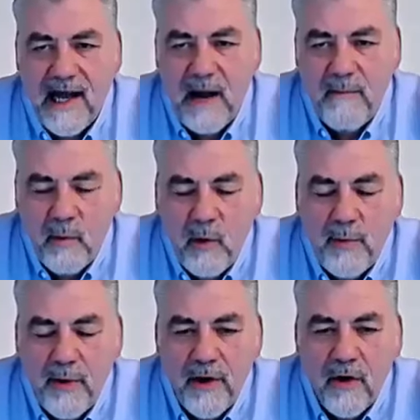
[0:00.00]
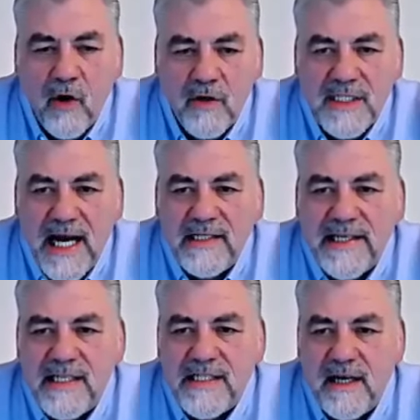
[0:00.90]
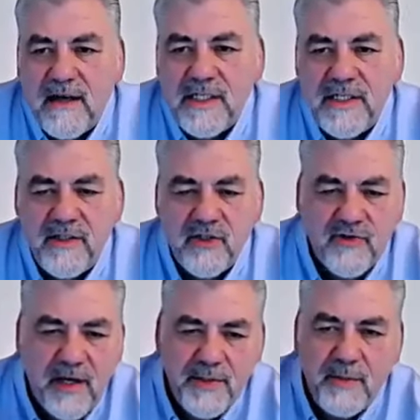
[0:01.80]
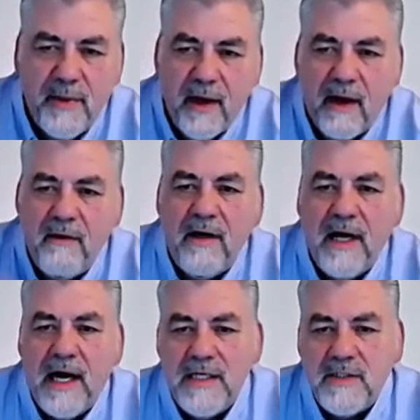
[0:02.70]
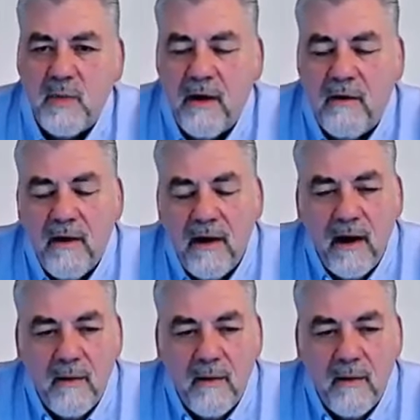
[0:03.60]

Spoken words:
And we will put your contact details in the description below as well.